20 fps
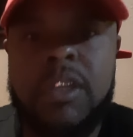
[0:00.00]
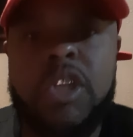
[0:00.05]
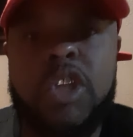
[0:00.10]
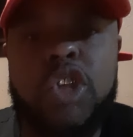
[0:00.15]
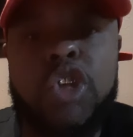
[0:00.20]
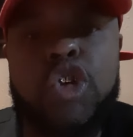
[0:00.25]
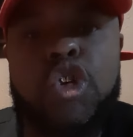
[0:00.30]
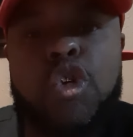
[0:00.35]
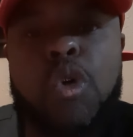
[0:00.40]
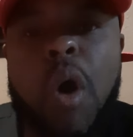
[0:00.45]

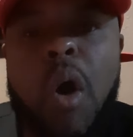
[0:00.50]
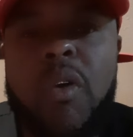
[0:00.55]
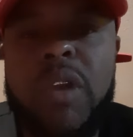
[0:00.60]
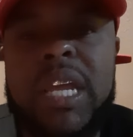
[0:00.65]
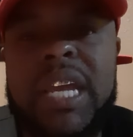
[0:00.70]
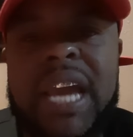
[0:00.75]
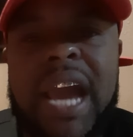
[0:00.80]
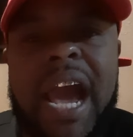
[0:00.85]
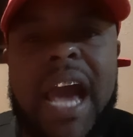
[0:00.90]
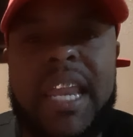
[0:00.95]
You
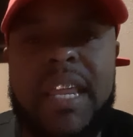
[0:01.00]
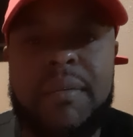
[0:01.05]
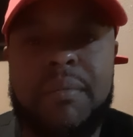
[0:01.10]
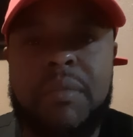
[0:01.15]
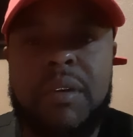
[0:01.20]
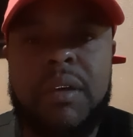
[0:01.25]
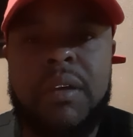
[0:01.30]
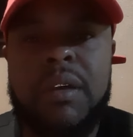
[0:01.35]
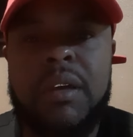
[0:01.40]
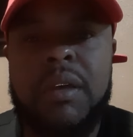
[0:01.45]
only got him
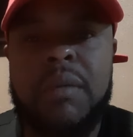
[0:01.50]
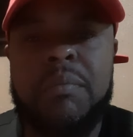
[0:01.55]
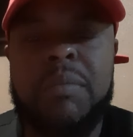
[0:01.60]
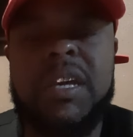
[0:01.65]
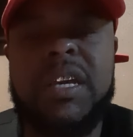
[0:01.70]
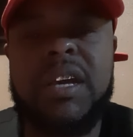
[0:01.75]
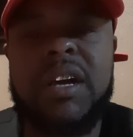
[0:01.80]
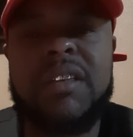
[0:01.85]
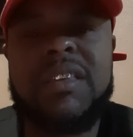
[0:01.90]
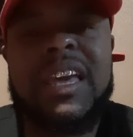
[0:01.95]

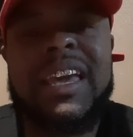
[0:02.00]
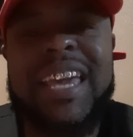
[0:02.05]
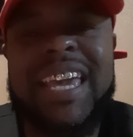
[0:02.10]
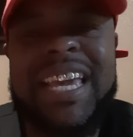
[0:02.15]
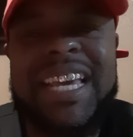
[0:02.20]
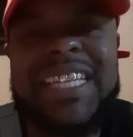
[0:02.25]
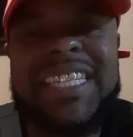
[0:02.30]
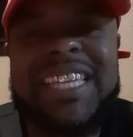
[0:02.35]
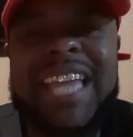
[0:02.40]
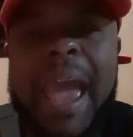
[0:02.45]
because
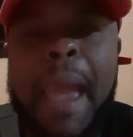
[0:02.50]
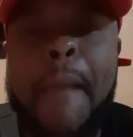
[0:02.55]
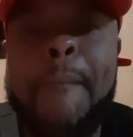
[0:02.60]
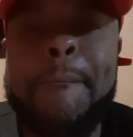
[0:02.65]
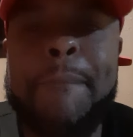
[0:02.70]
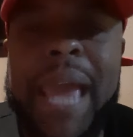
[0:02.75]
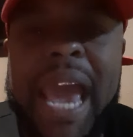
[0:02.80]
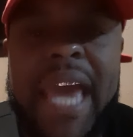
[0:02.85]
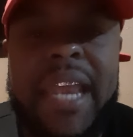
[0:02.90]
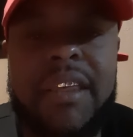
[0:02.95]
he's
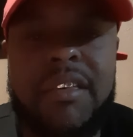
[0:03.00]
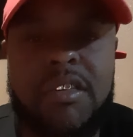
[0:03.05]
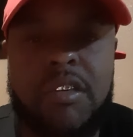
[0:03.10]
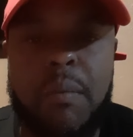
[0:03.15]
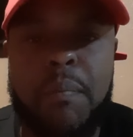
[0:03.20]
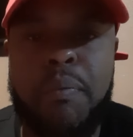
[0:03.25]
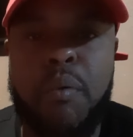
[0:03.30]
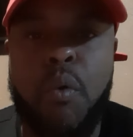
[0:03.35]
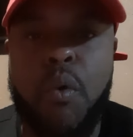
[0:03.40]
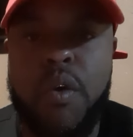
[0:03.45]
that beta
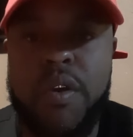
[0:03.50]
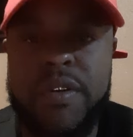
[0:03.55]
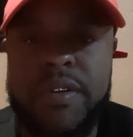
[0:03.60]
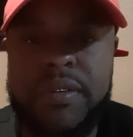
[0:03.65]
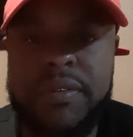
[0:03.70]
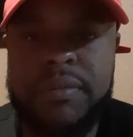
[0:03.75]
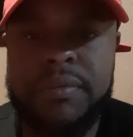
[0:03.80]
support.